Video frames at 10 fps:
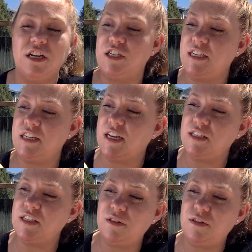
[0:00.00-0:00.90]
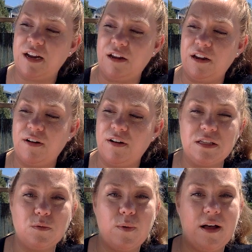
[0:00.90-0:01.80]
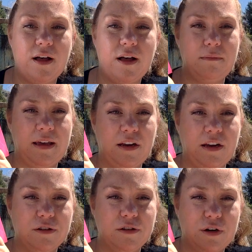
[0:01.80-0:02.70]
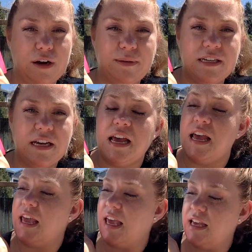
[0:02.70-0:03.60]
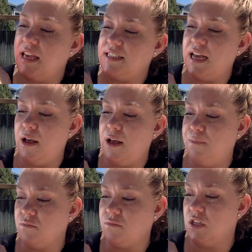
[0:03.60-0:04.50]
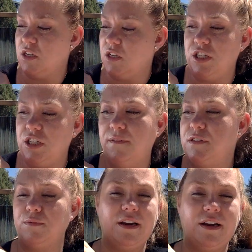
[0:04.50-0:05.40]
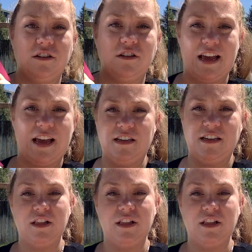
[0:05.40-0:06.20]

She does do their handwriting as well in manuscript, and um, she loves the readers and she